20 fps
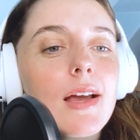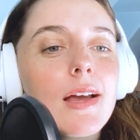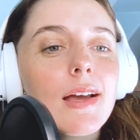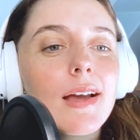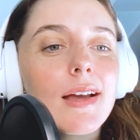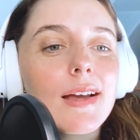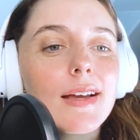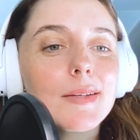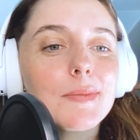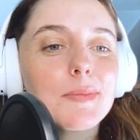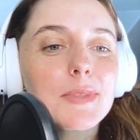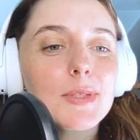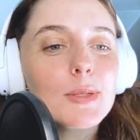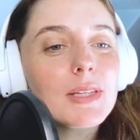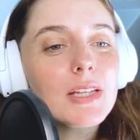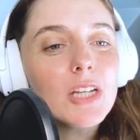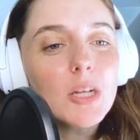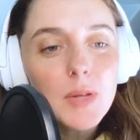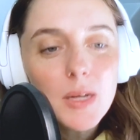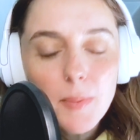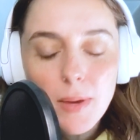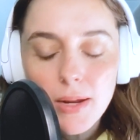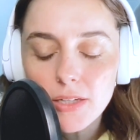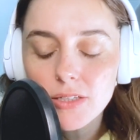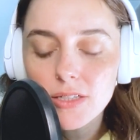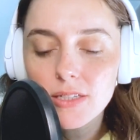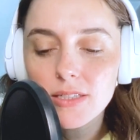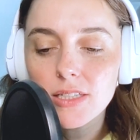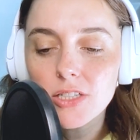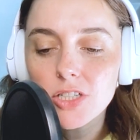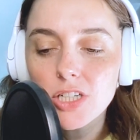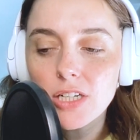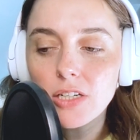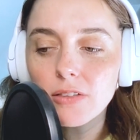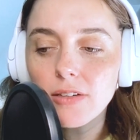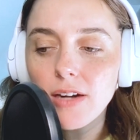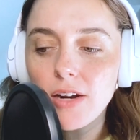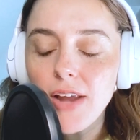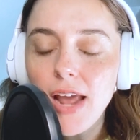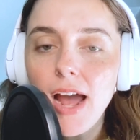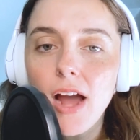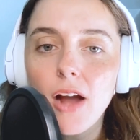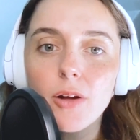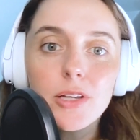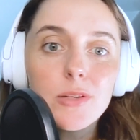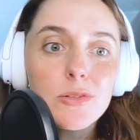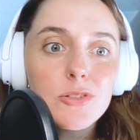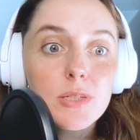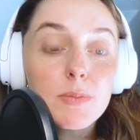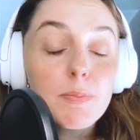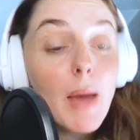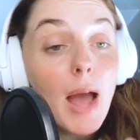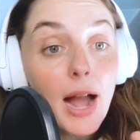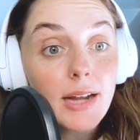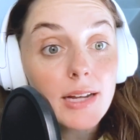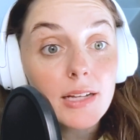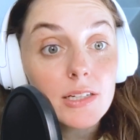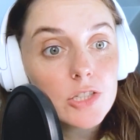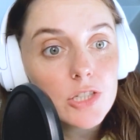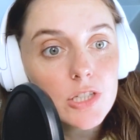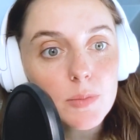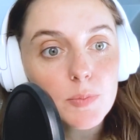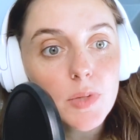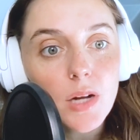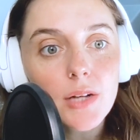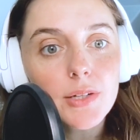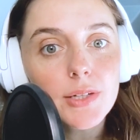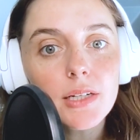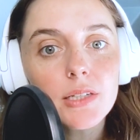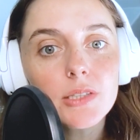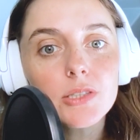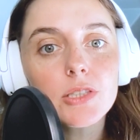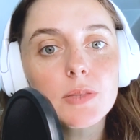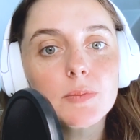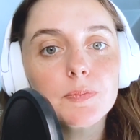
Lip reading: So a little bit about your decision around how you just package the product.